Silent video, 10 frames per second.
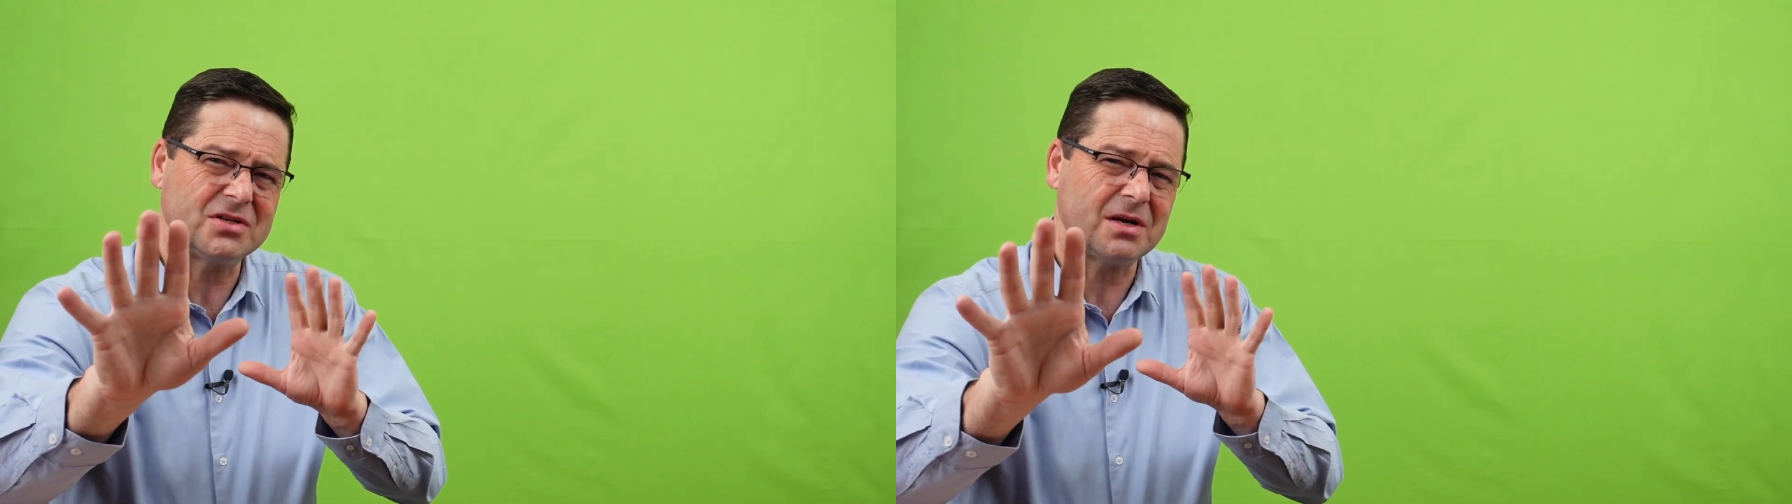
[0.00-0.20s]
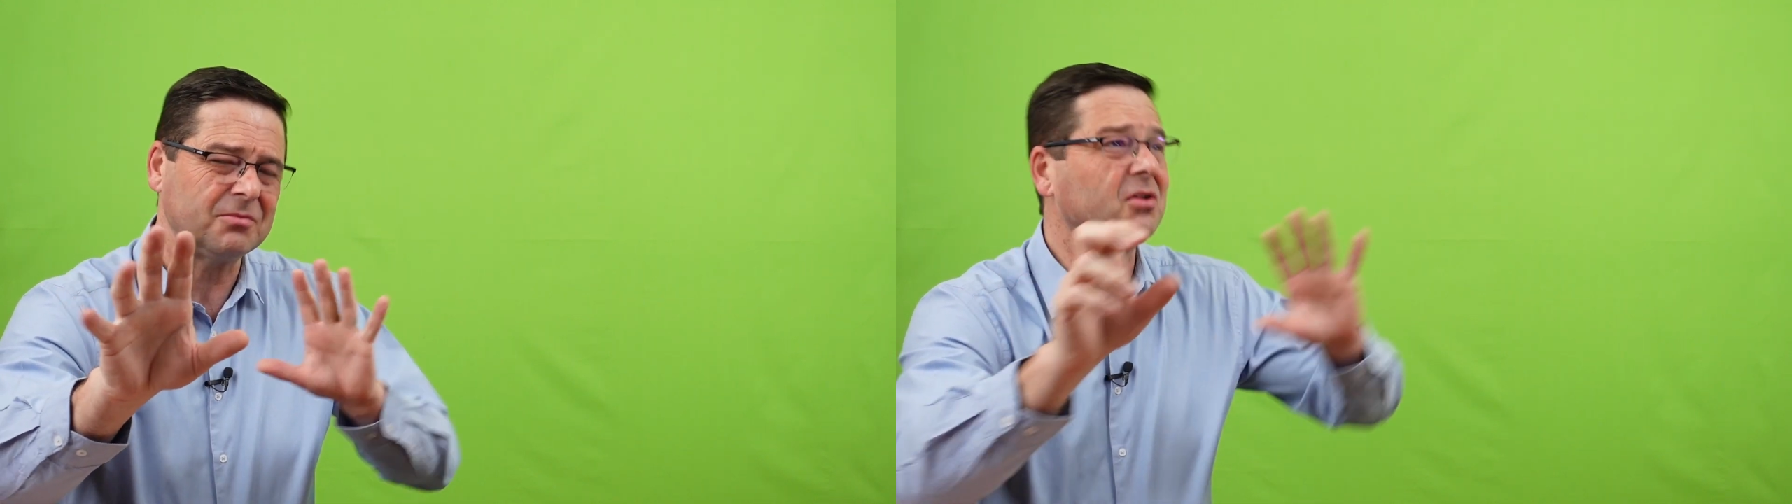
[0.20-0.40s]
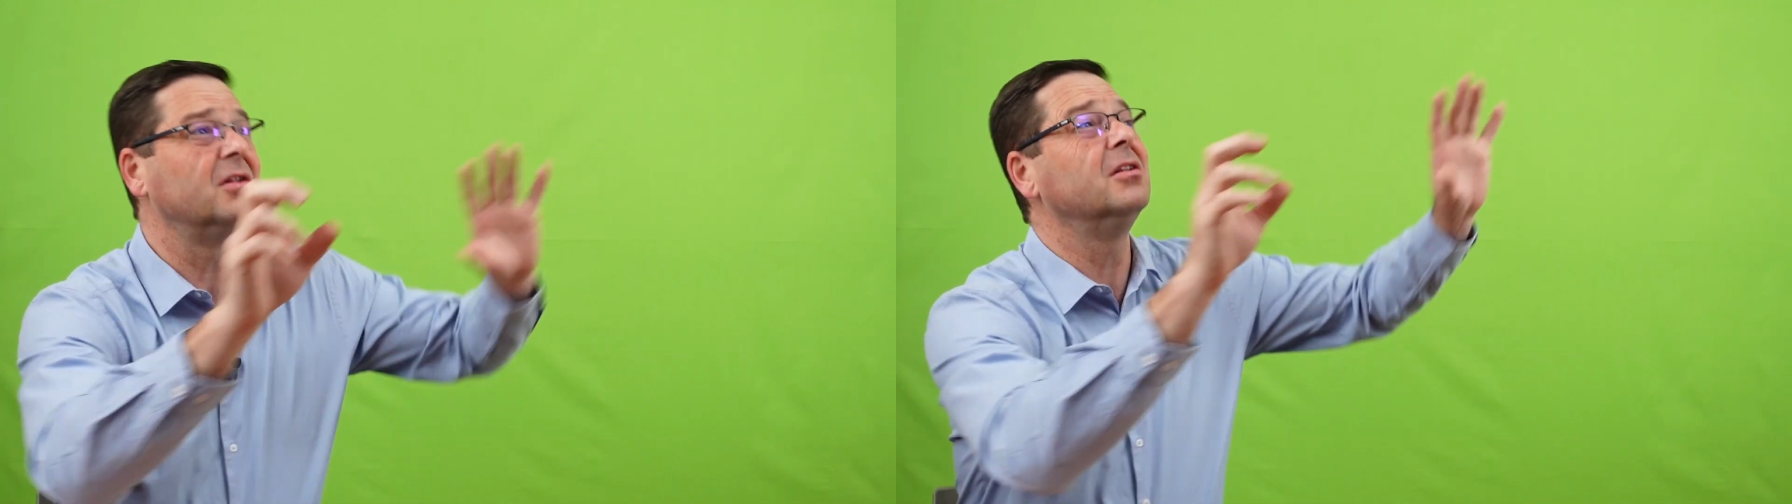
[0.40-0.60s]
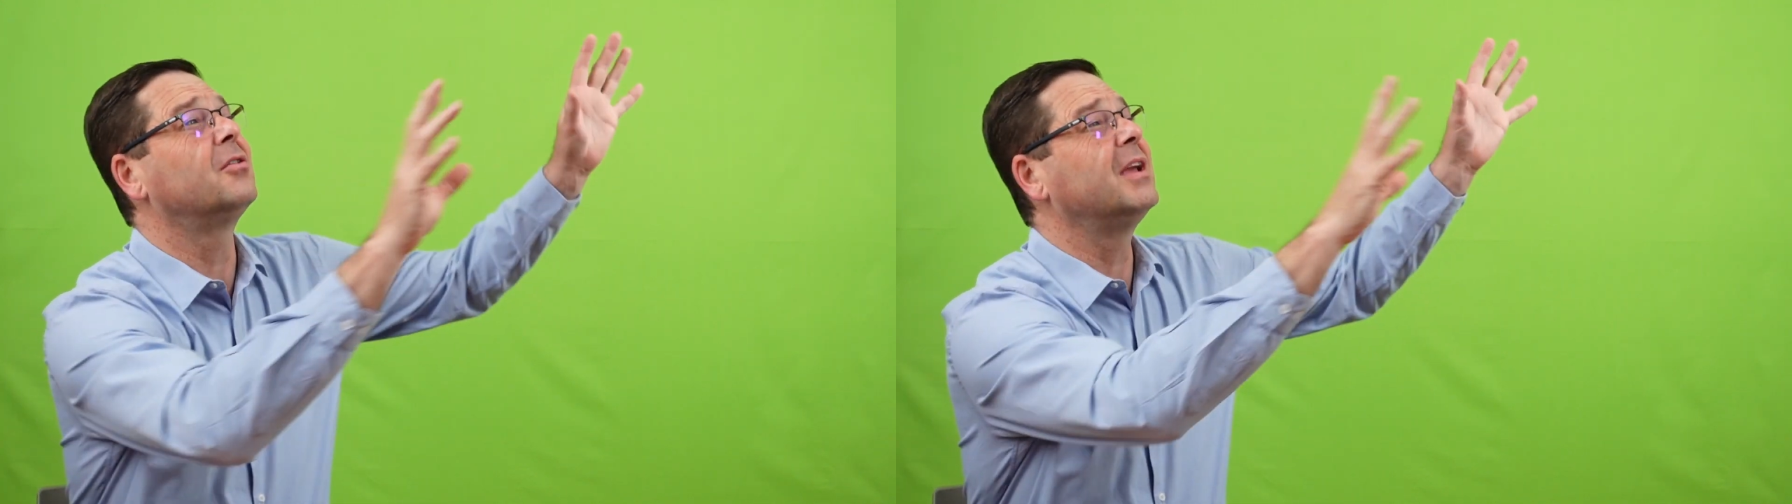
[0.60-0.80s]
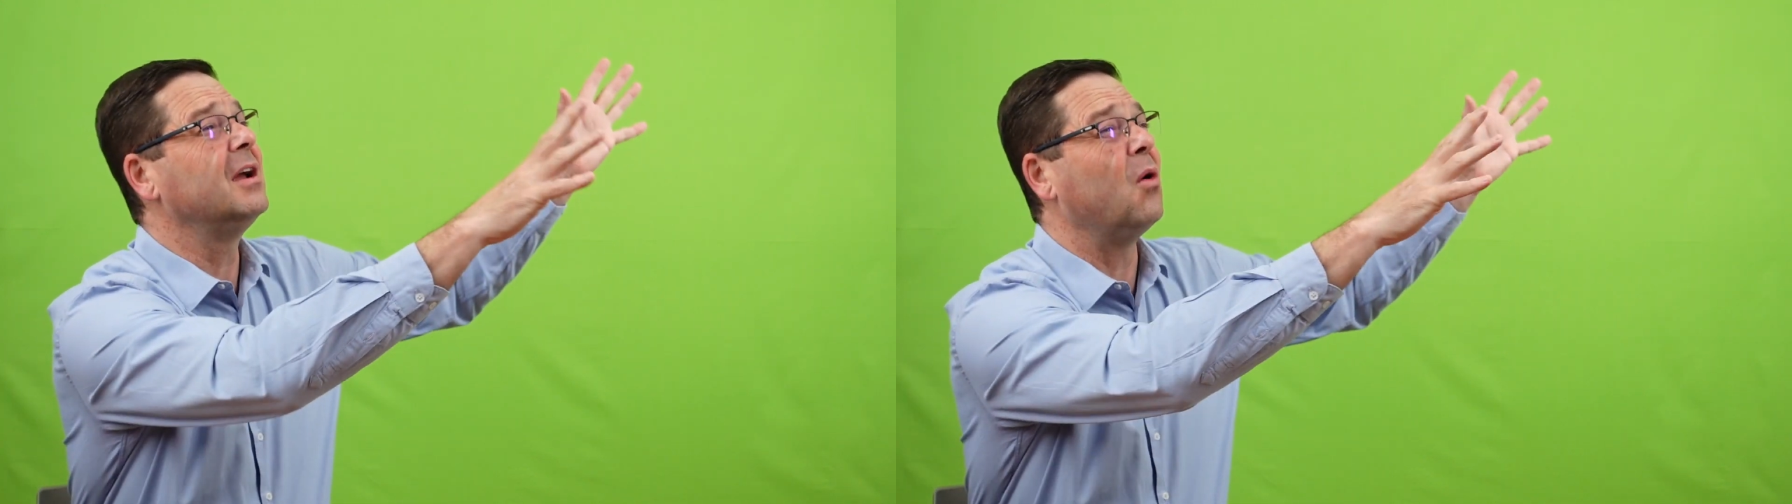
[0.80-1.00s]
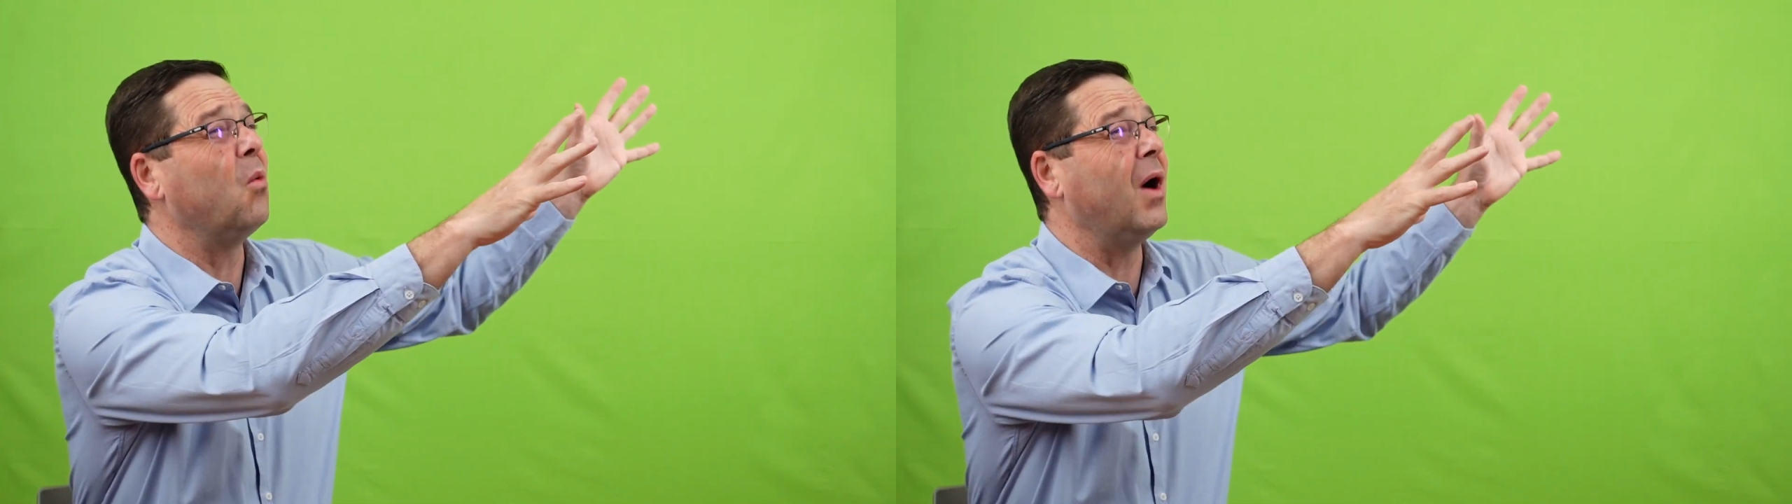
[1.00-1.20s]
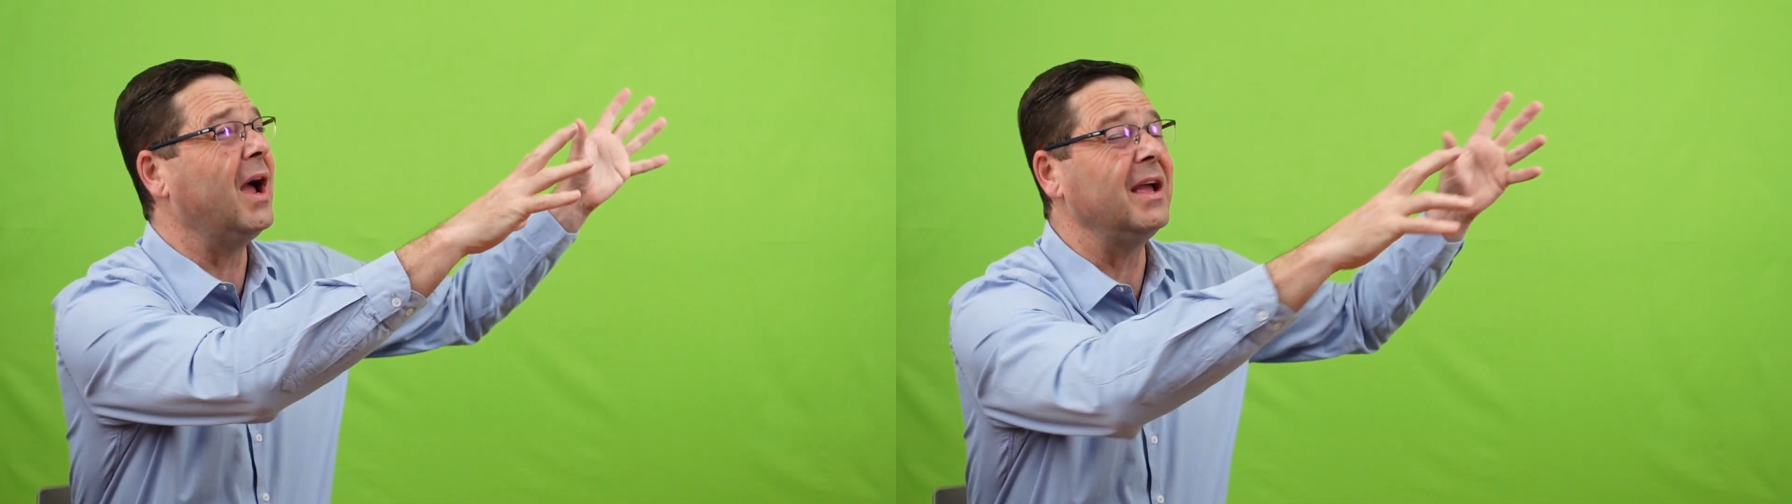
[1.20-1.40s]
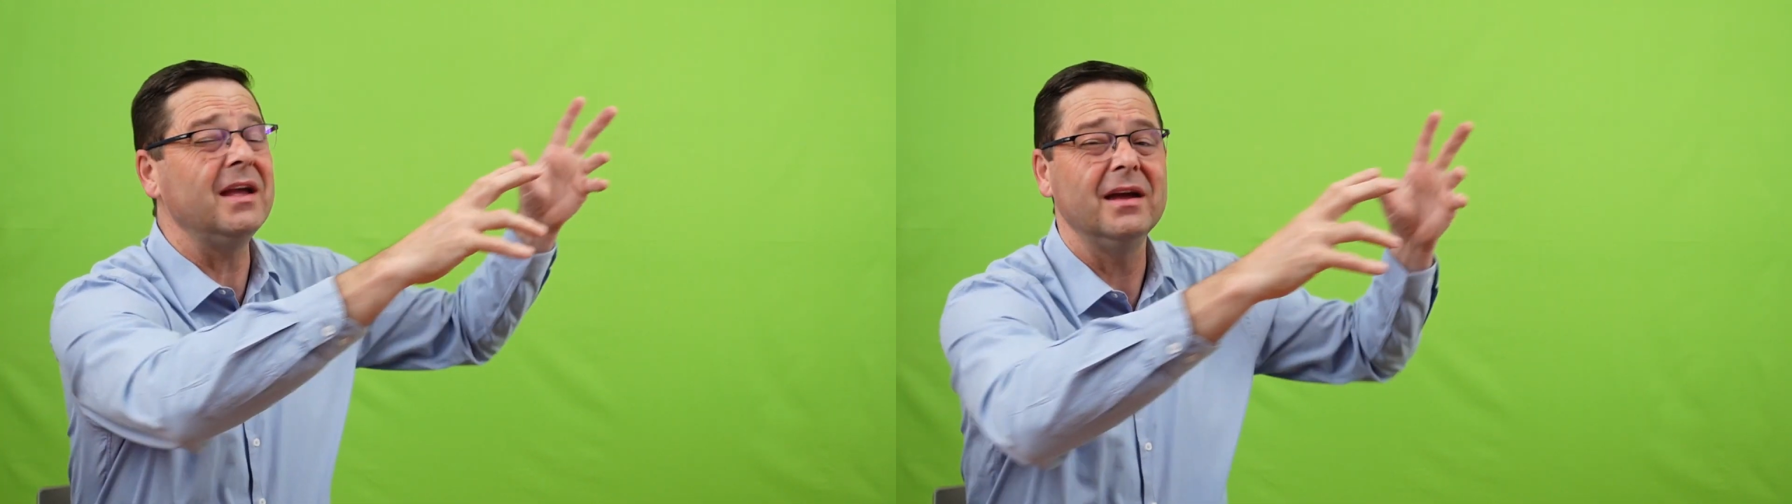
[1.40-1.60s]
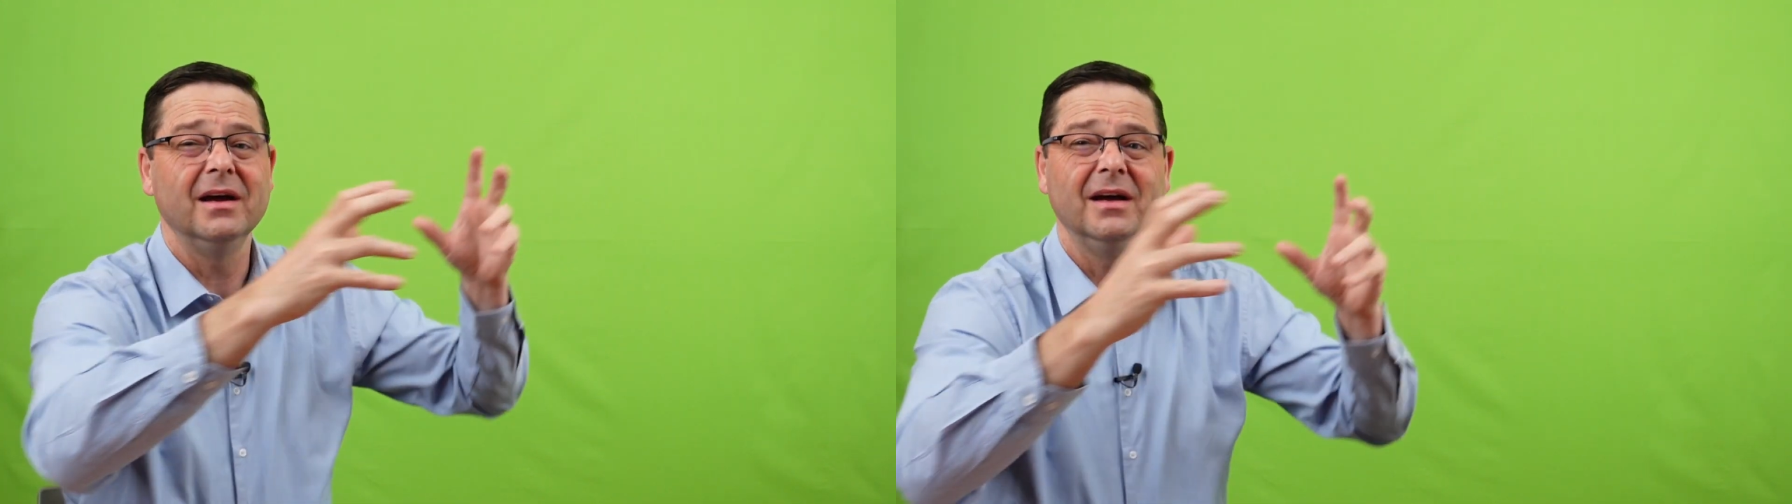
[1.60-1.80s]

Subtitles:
so I'm not looking away